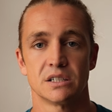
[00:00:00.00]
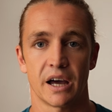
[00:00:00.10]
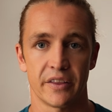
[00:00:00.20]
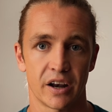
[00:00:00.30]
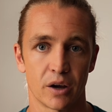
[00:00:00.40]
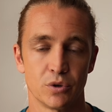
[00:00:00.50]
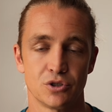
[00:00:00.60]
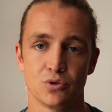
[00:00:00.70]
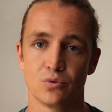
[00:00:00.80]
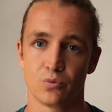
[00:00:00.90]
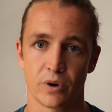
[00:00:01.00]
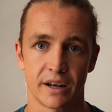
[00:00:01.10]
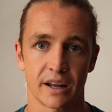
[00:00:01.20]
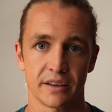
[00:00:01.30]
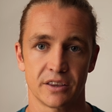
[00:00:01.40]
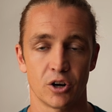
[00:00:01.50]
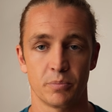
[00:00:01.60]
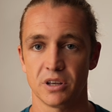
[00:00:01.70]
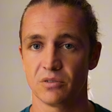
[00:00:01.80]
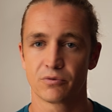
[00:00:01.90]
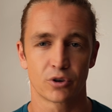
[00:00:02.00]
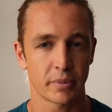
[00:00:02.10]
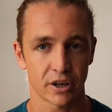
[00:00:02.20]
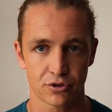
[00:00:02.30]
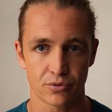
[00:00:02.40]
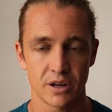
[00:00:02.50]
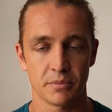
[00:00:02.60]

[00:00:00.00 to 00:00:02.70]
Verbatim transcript: and then I would do red light therapy for about three